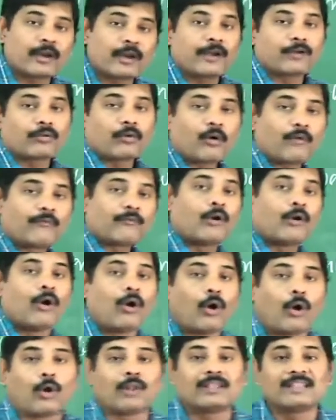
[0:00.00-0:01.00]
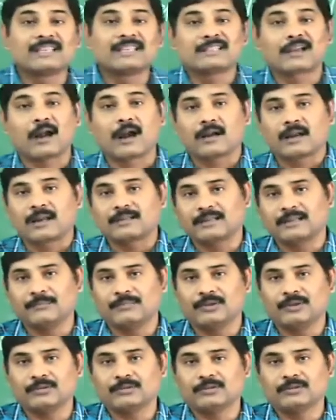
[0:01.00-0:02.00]
rate of all these
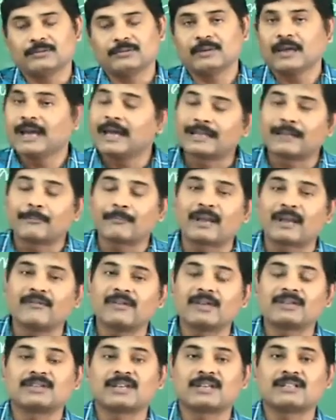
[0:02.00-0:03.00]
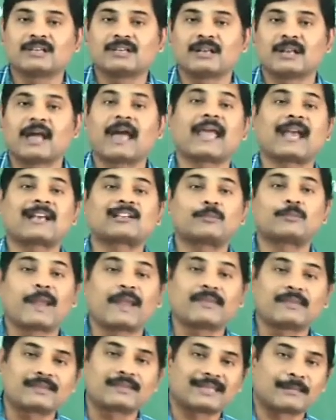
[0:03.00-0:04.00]
contraceptives. In the previous session, I
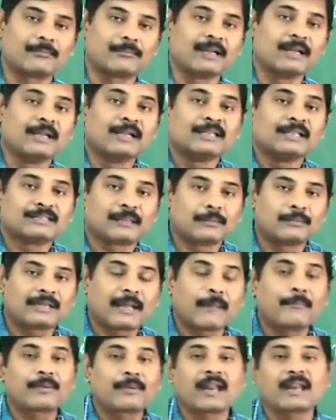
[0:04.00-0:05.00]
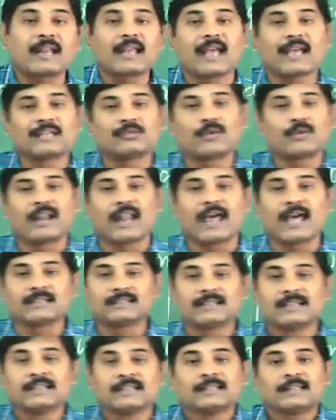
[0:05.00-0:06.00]
explained some temporary as well
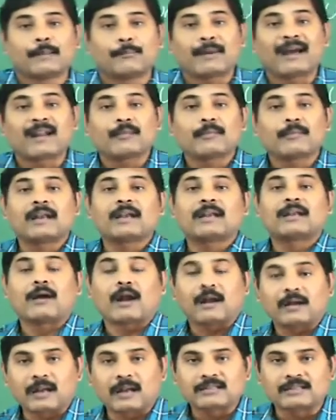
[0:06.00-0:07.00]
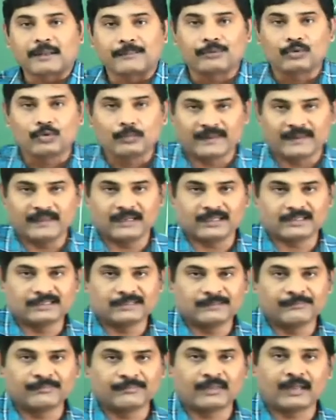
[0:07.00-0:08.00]
as the permanent contraceptive methods.
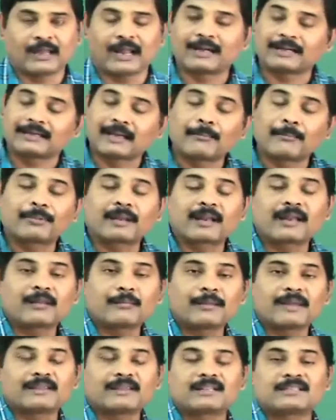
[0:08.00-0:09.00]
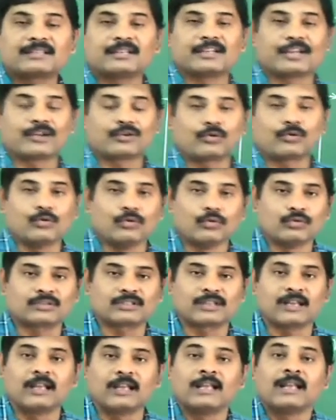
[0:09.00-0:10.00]
And temporary methods it
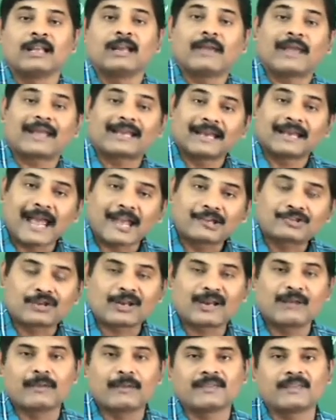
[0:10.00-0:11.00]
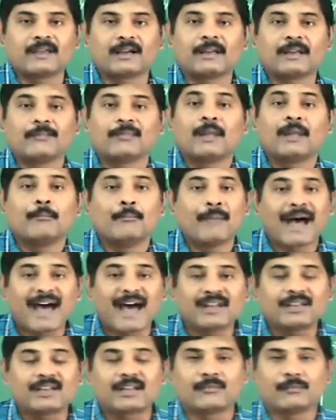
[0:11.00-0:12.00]
includes like natural method,
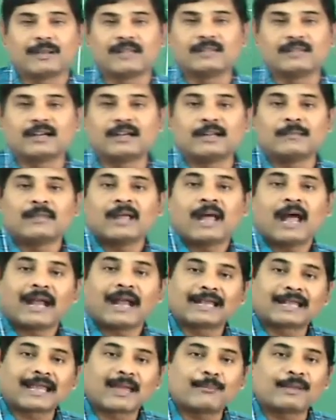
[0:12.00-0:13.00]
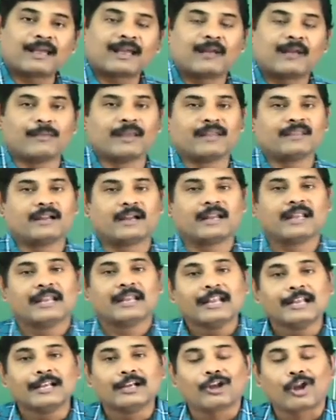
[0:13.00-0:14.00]
barrier method, and chemical
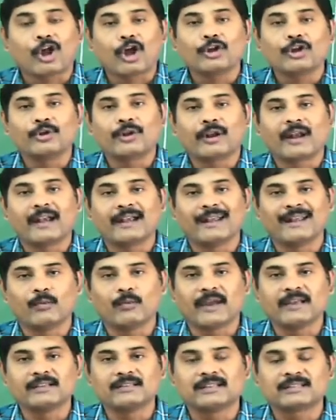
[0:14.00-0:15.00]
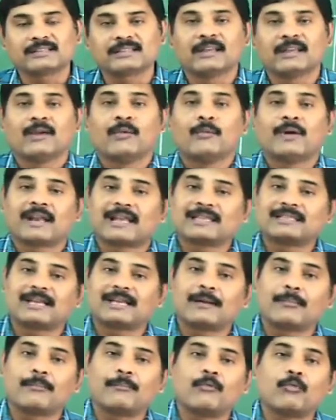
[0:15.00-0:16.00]
method, intrauterine devices, whereas
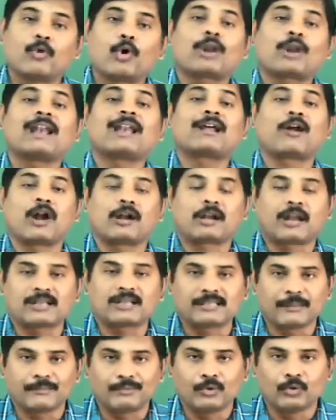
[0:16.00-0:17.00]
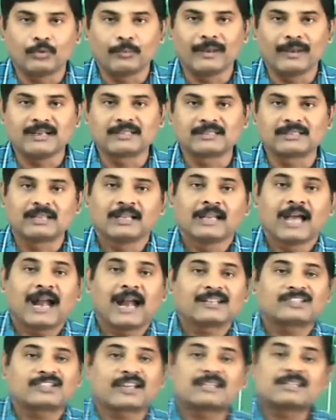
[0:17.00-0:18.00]
the oral contraceptive pills
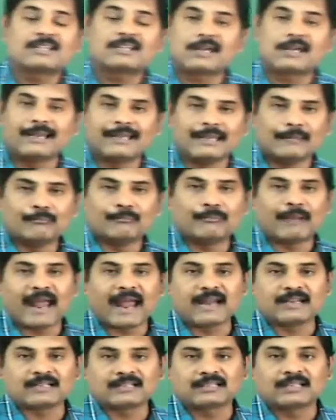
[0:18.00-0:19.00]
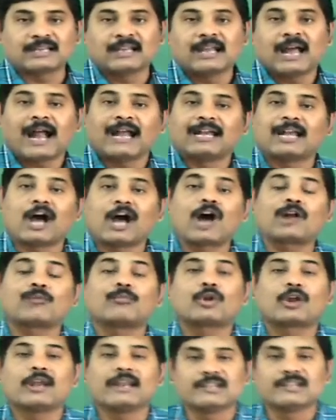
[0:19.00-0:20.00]
and surgical implants and
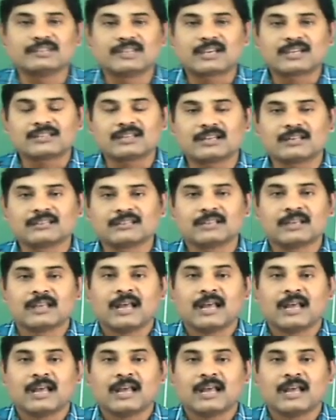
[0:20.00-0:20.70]
hormonal injections